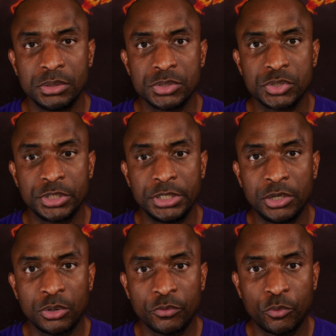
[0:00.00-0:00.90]
So they didn't
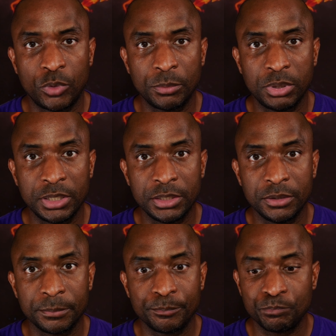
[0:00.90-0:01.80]
learn from one plague,
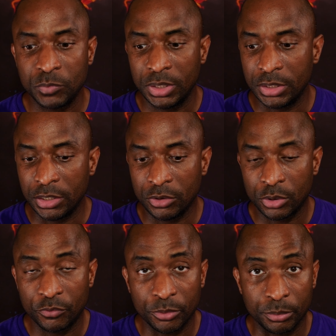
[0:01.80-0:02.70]
they didn't
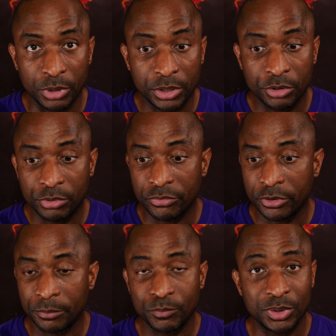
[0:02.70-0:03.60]
learn from the blood in the river,